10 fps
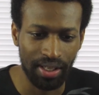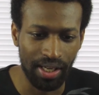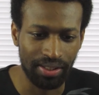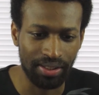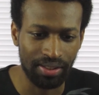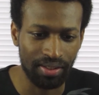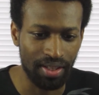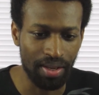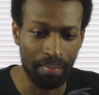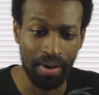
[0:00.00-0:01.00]
As
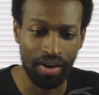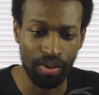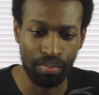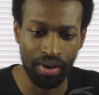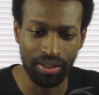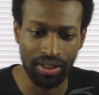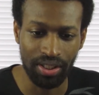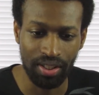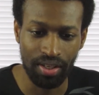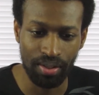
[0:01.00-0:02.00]
the American
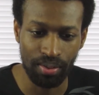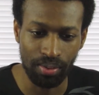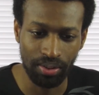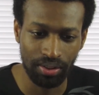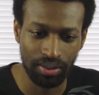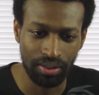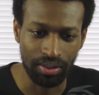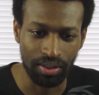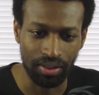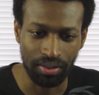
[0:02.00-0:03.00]
president knows,
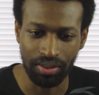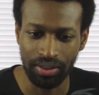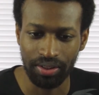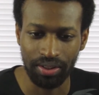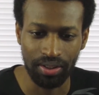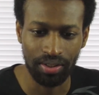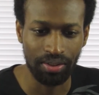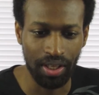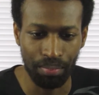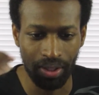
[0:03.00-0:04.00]
so this
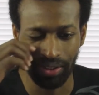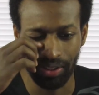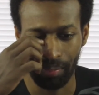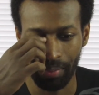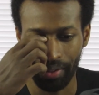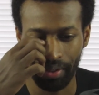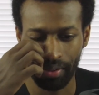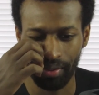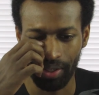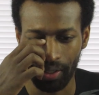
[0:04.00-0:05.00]
takes place in America,
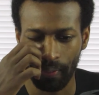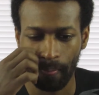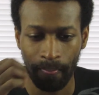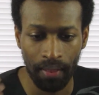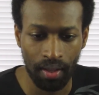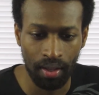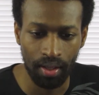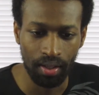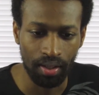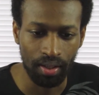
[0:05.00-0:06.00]
okay.
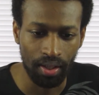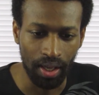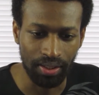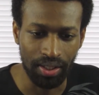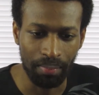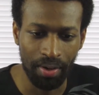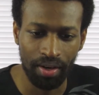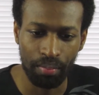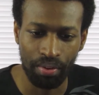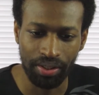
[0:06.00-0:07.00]
As the
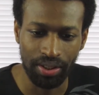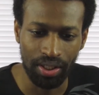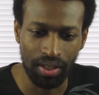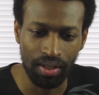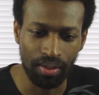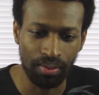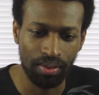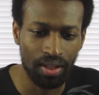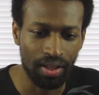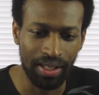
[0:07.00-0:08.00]
American president knows,
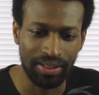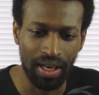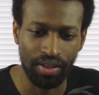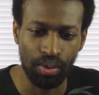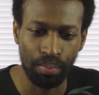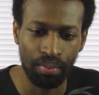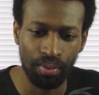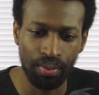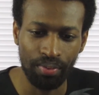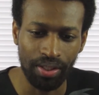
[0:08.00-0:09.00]
that's how you
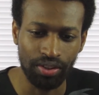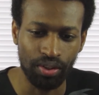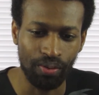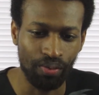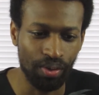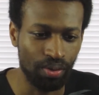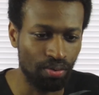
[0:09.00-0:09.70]
prove that you're a real